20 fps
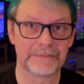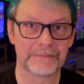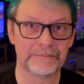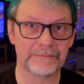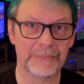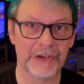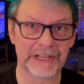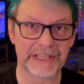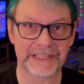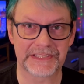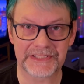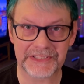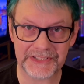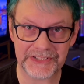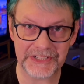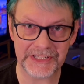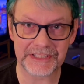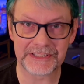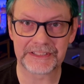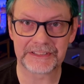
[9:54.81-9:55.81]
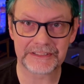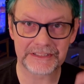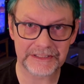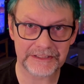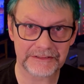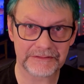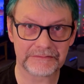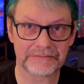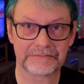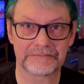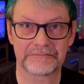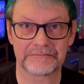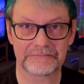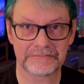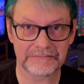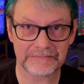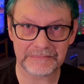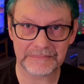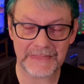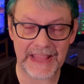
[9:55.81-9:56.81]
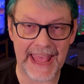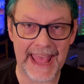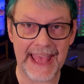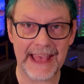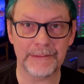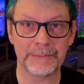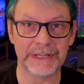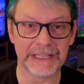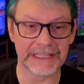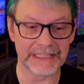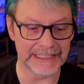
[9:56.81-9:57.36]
but it's just habit.